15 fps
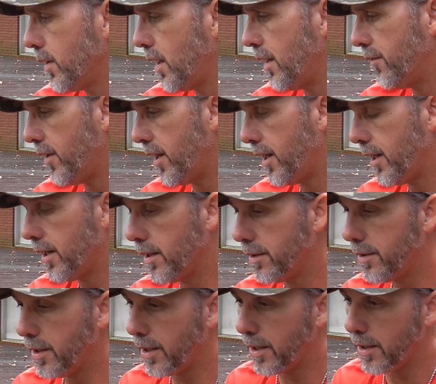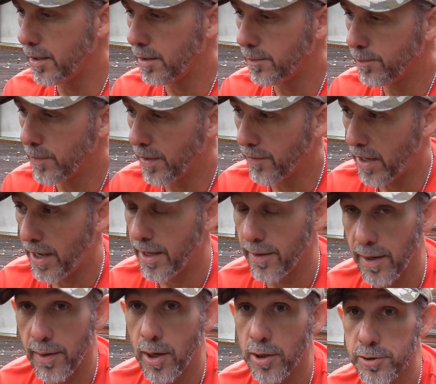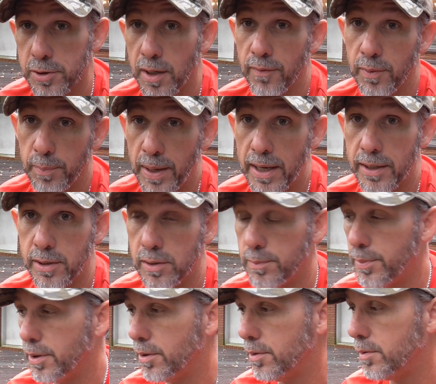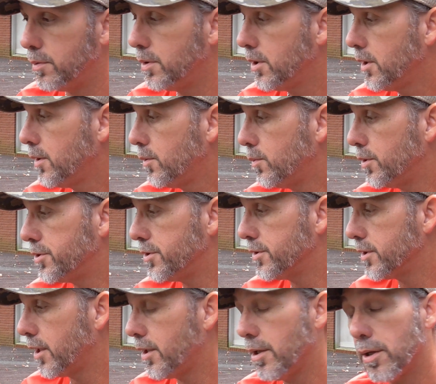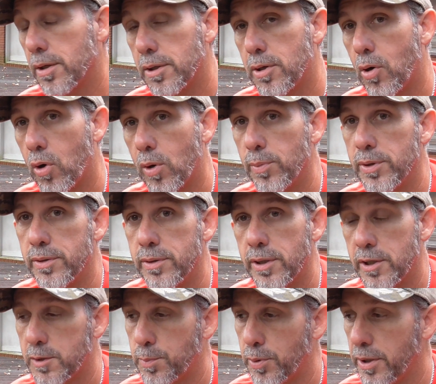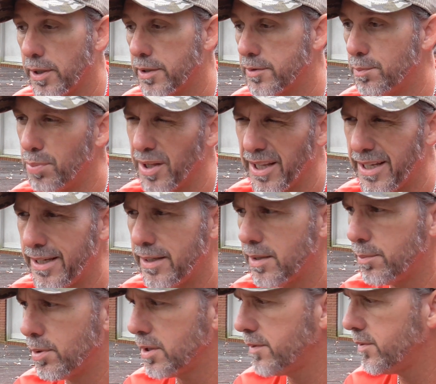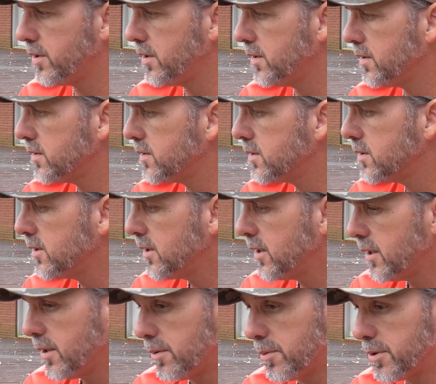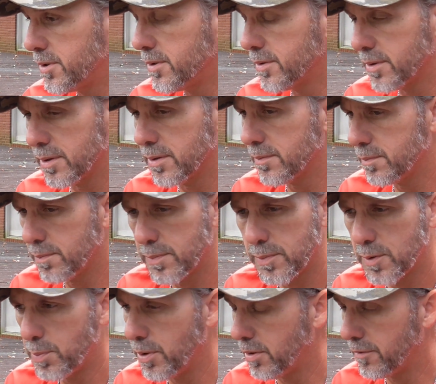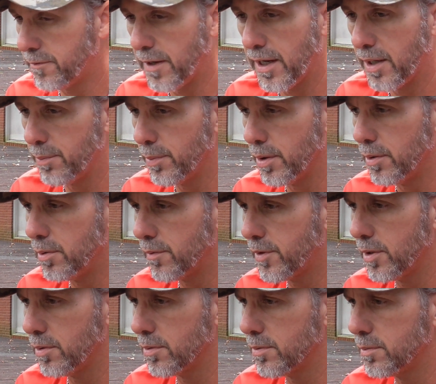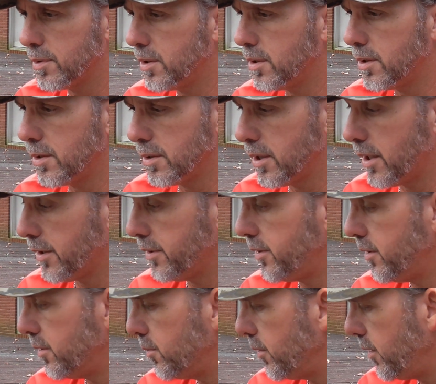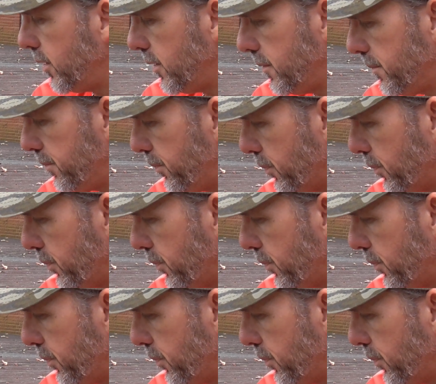I also have a backup bow, which is a Carbon Express blade, I believe it is, which is it's been a fine bow. I've killed a lot of deer with it.